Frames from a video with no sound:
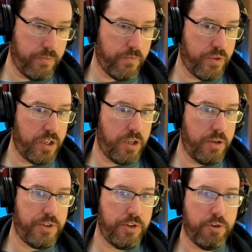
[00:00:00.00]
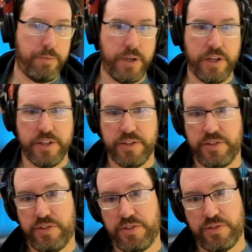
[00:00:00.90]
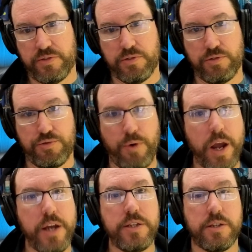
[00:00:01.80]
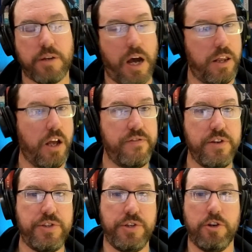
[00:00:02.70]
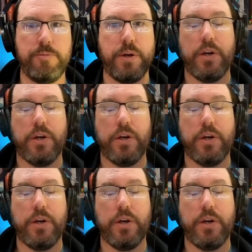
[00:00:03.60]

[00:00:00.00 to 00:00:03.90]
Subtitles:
YouTube is great. I love YouTube,